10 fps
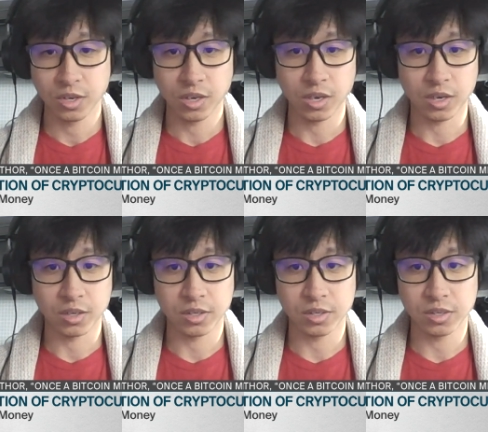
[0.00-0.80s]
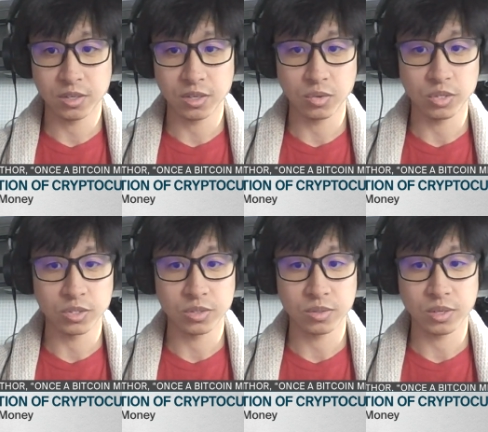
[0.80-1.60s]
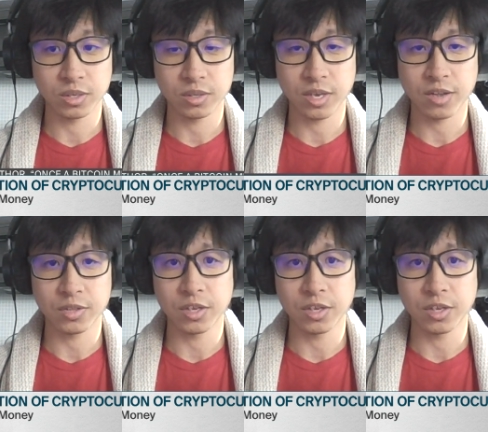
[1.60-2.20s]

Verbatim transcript: uh, he he was he had the